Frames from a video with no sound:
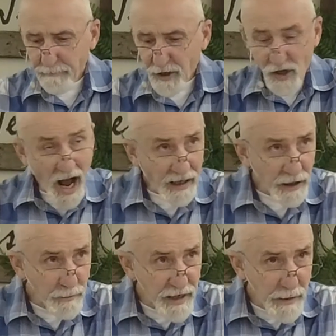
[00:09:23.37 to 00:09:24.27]
It's not going
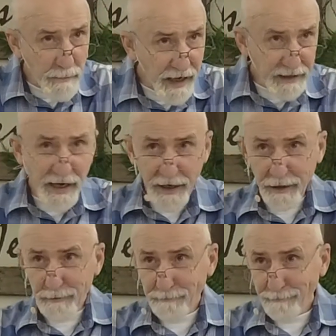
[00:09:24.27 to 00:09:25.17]
to be a picnic.
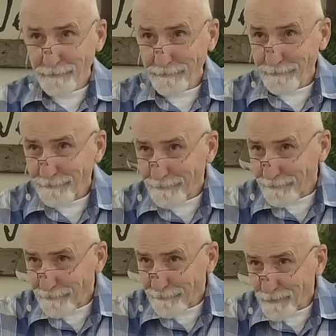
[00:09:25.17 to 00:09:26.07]

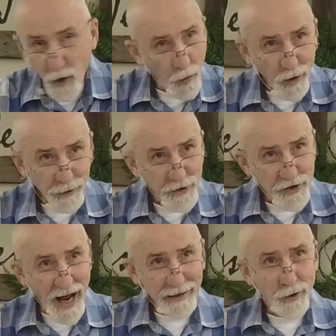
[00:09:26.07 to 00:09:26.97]
The world is
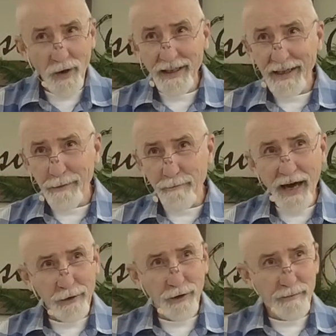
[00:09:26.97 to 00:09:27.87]
not going to get
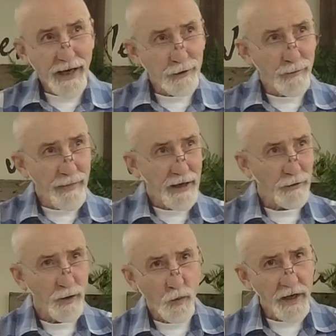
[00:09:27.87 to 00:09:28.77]
better and better and better,
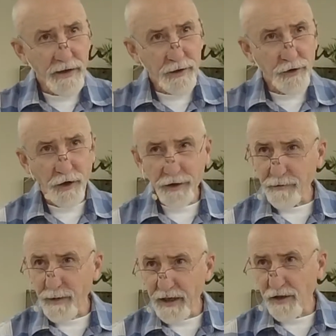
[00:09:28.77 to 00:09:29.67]
and we, the
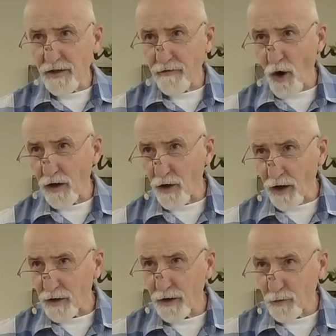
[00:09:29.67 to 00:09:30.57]
church, because of all our
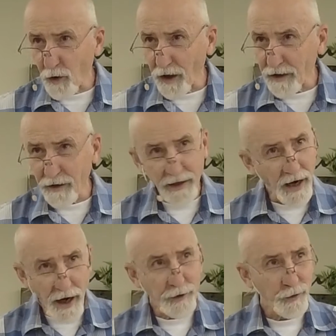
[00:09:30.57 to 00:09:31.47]
good work, are going to
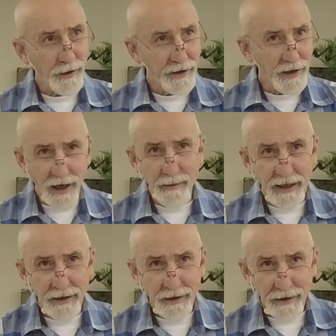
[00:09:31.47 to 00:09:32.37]
usher in the
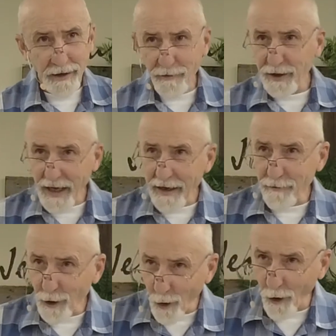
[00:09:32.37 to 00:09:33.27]
coming of the day of
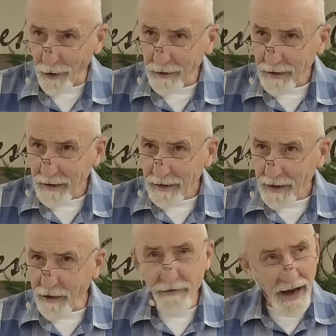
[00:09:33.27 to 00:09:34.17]
the Lord.
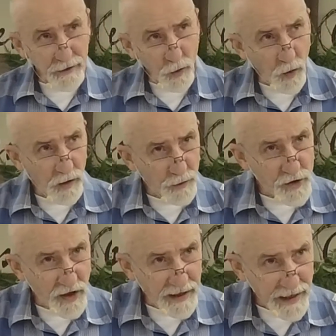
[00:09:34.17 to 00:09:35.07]
In fact, the world is
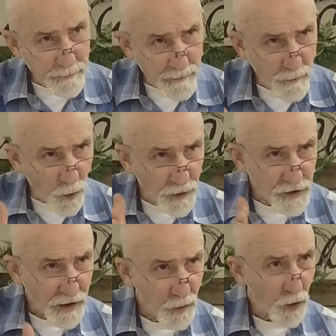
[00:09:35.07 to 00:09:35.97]
going to get worse
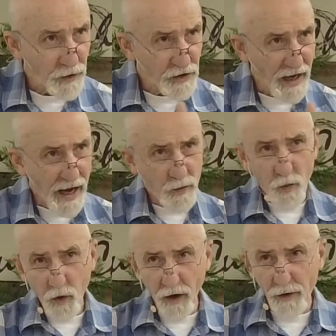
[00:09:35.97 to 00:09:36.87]
and worse and
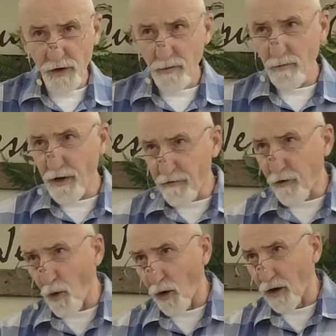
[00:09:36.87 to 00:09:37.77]
worse
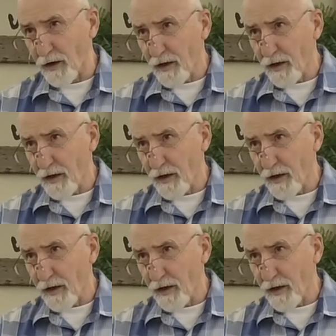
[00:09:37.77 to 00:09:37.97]
before